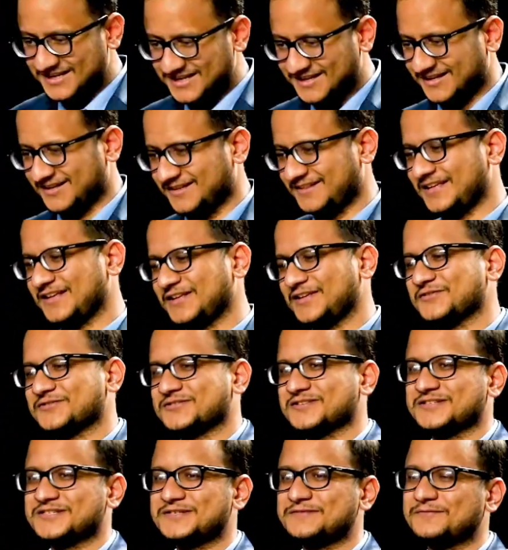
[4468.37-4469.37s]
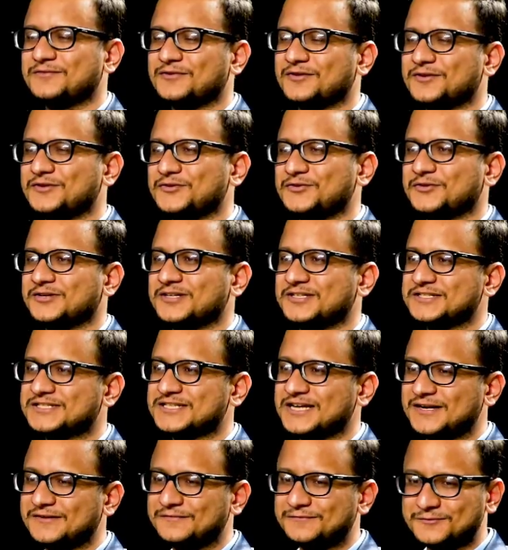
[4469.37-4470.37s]
Thank you, Shashi, for your
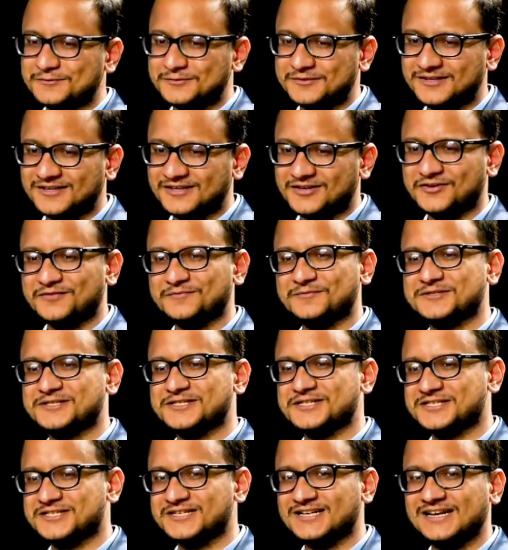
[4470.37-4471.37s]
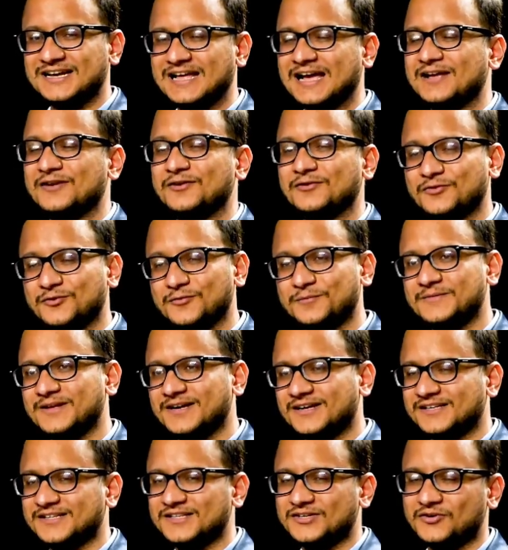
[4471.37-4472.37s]
insightful conversation, and I hope
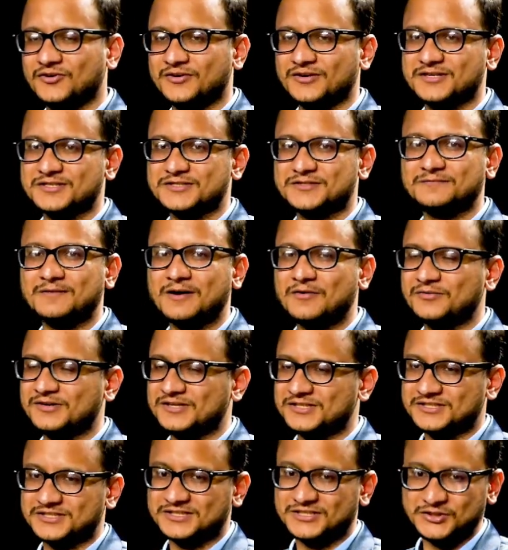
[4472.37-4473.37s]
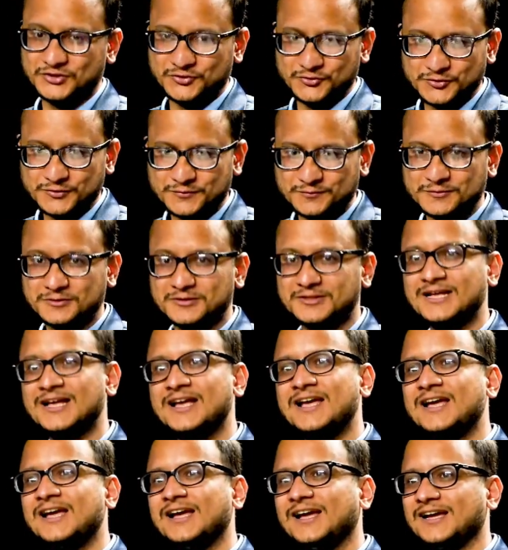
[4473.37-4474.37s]
that the audience found it useful.
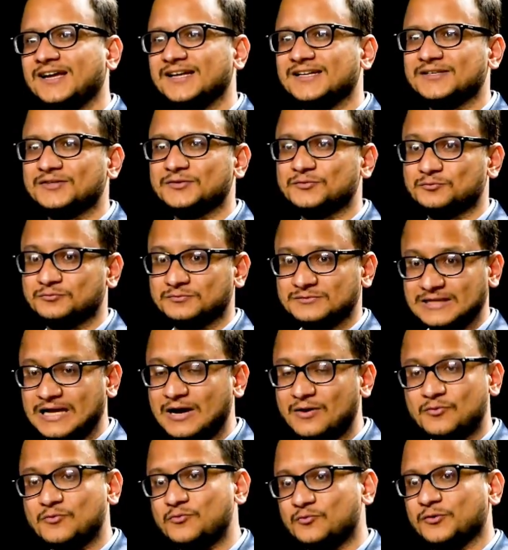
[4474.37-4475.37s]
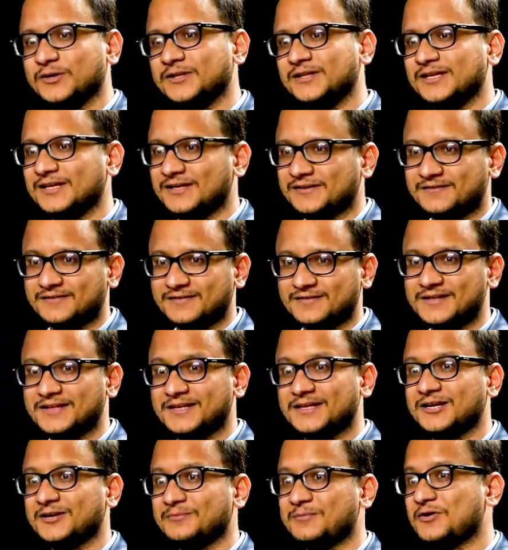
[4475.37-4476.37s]
And now, when they are
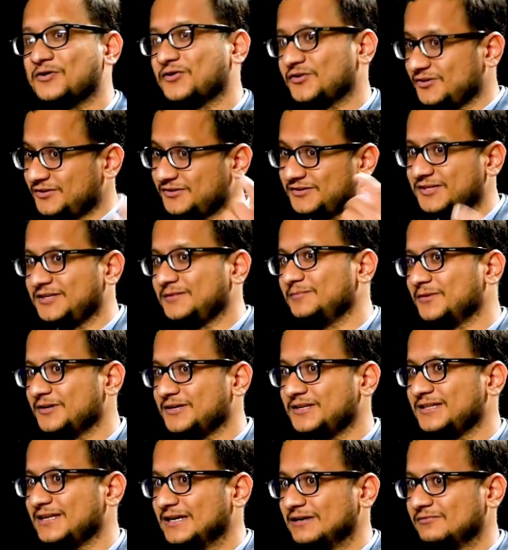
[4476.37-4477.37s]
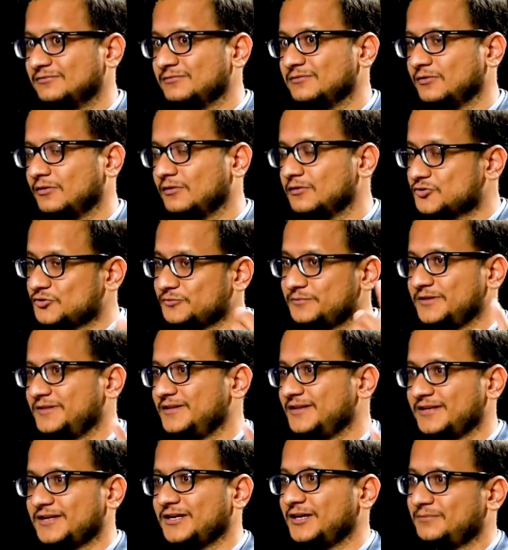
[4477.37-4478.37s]
thinking about earning money, they will also be
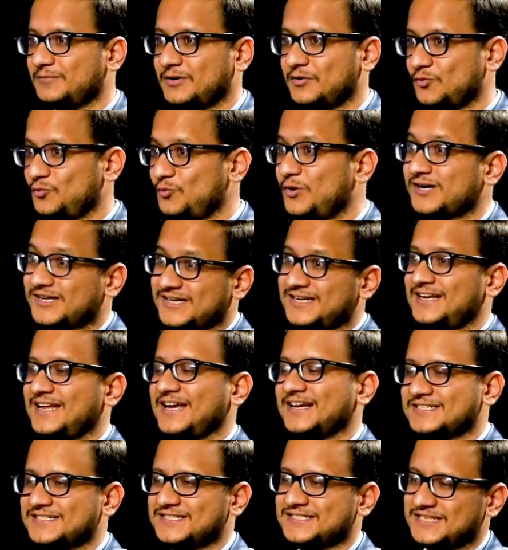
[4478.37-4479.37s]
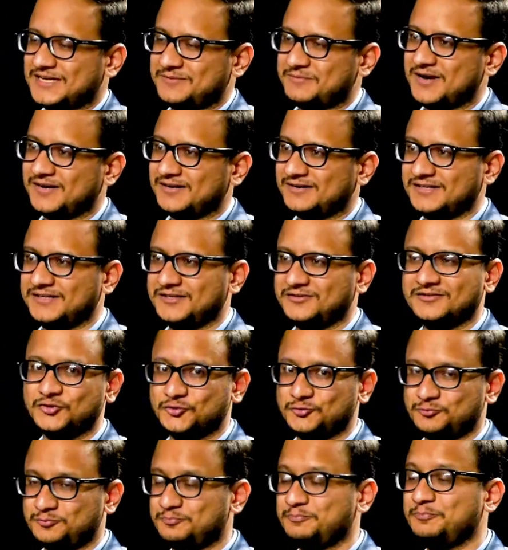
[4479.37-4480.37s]
thinking about what taxes I might need
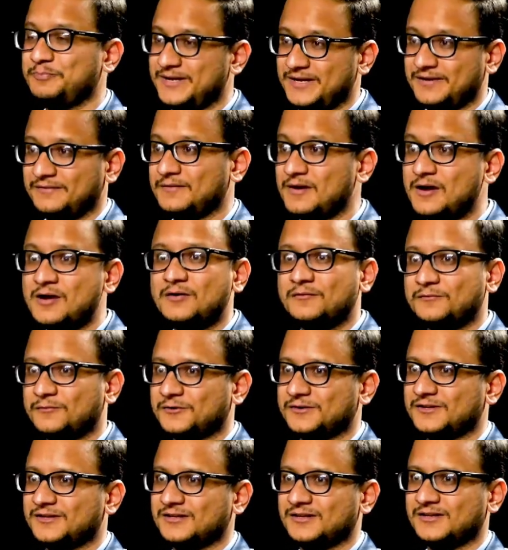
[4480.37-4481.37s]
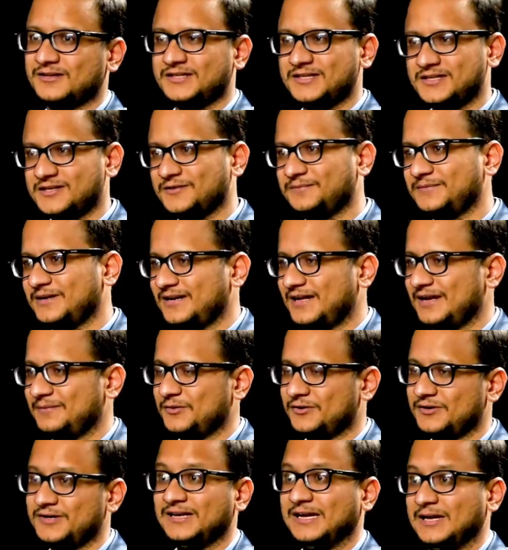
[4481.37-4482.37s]
to pay for the income that I'm
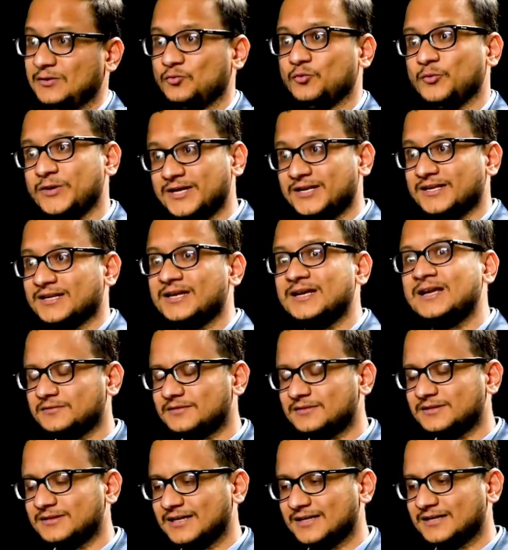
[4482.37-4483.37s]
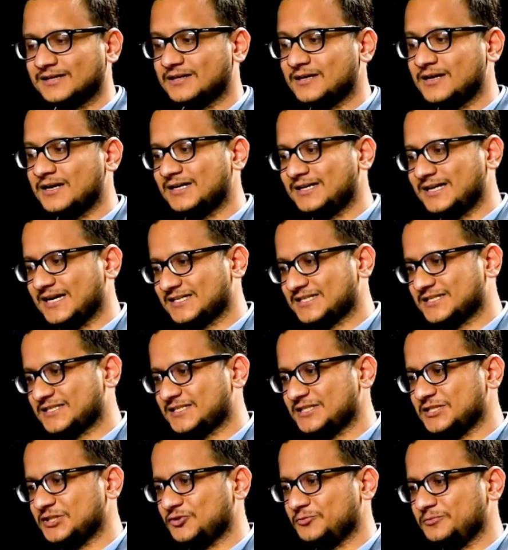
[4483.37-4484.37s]
earning, and when that taxes
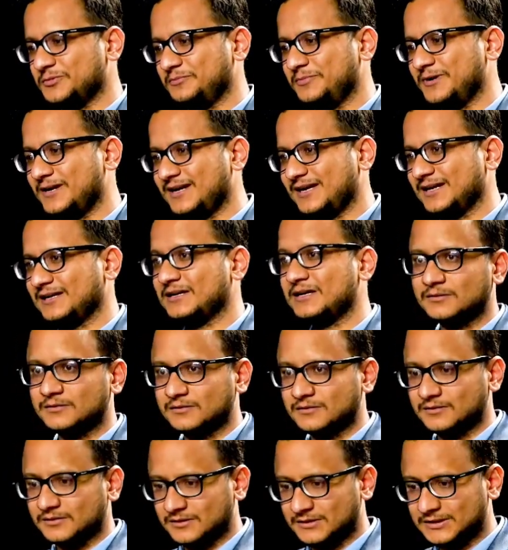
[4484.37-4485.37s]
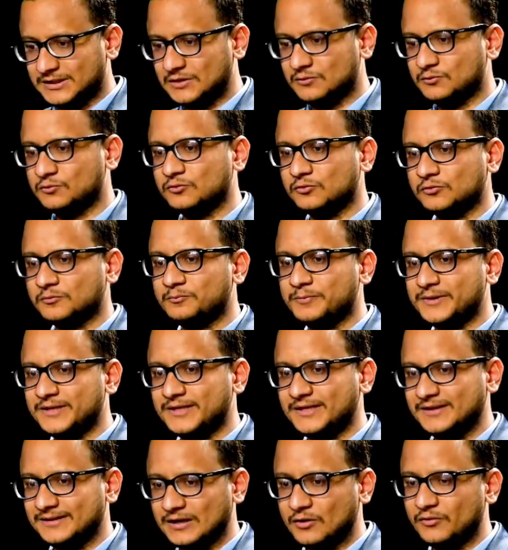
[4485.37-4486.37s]
need to be paid, and they would
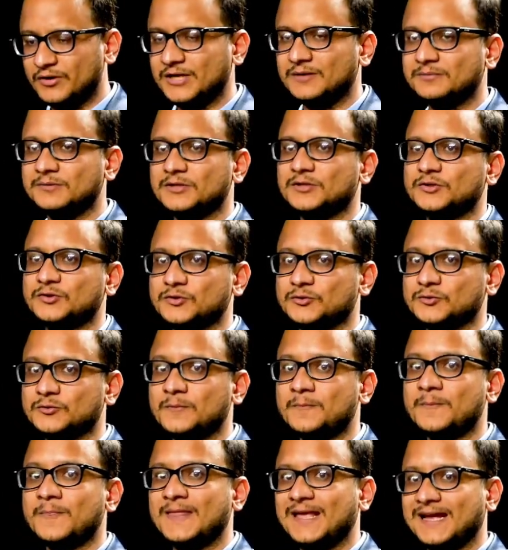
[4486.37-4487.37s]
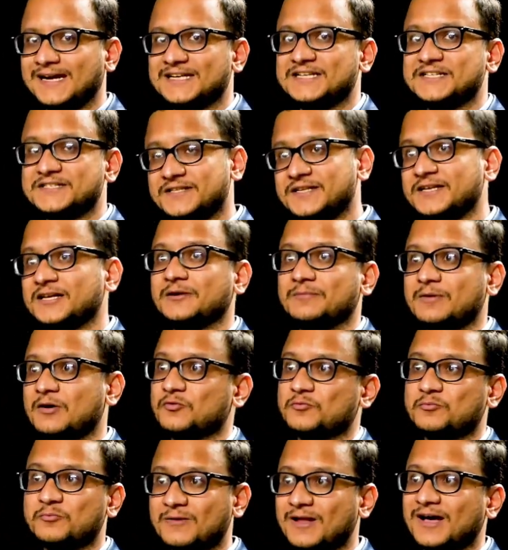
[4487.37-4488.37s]
be now able to at least think
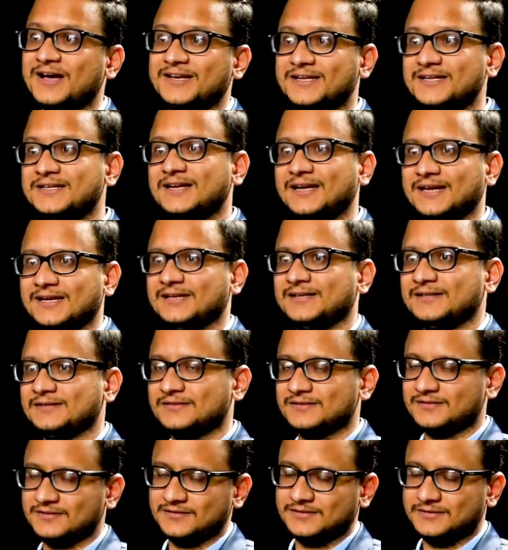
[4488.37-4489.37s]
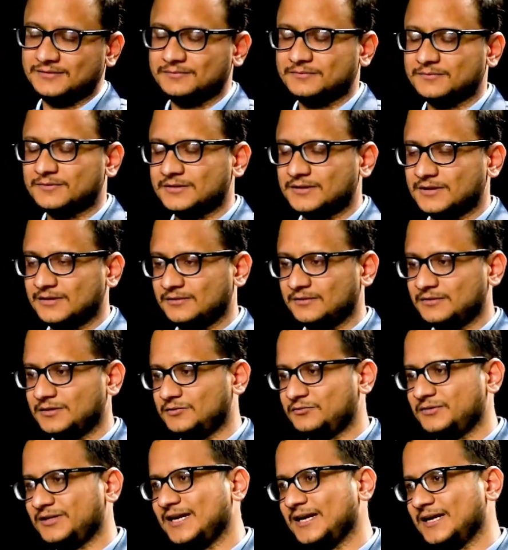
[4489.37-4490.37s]
about planning, and they
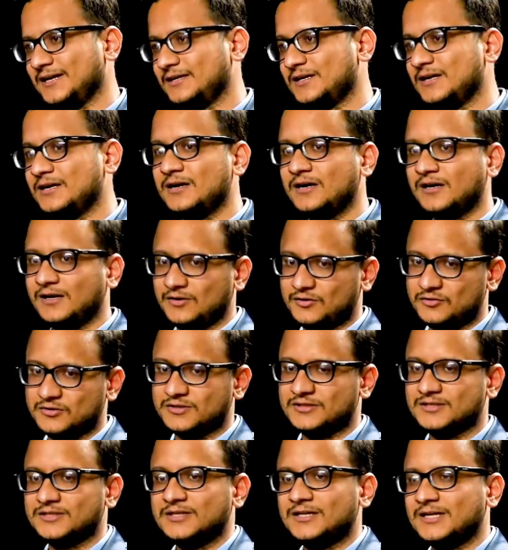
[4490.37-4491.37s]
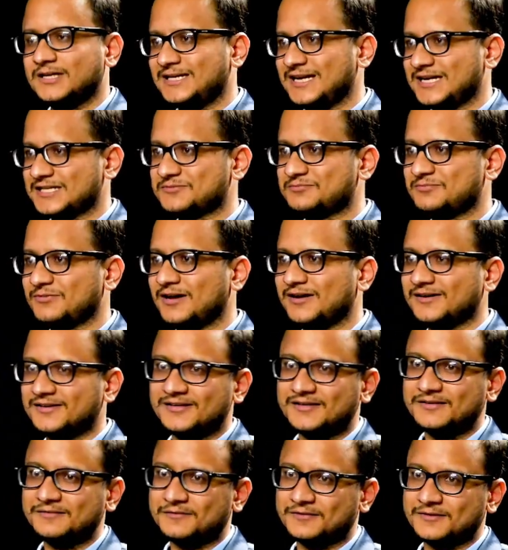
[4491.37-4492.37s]
would get a good tax
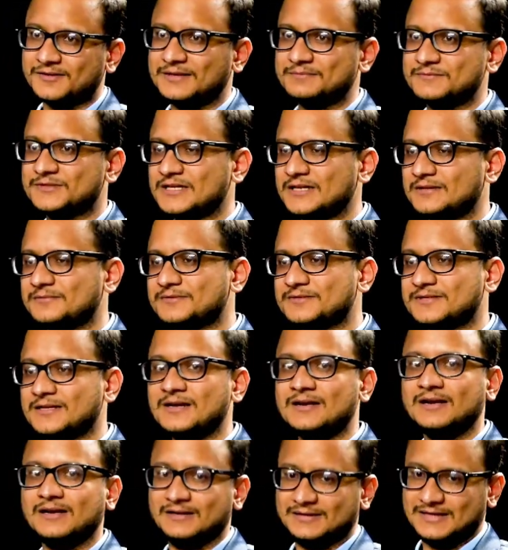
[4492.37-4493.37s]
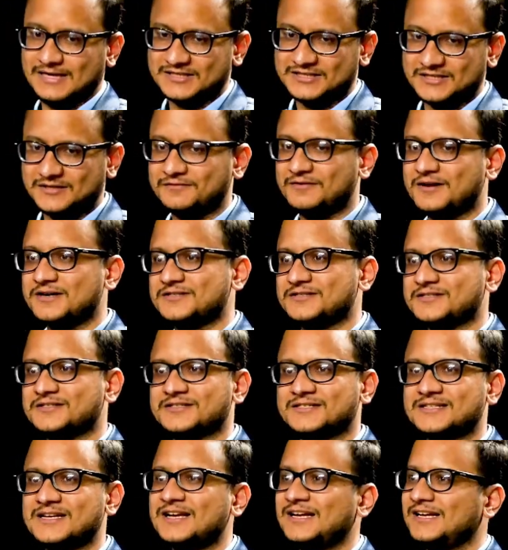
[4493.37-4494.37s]
planner for themselves, tax
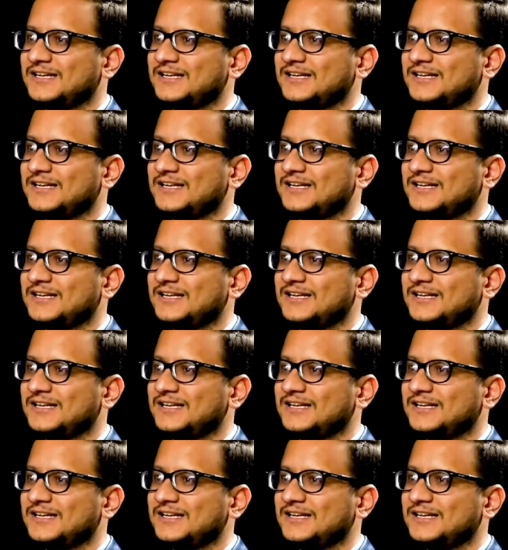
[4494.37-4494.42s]
advisors.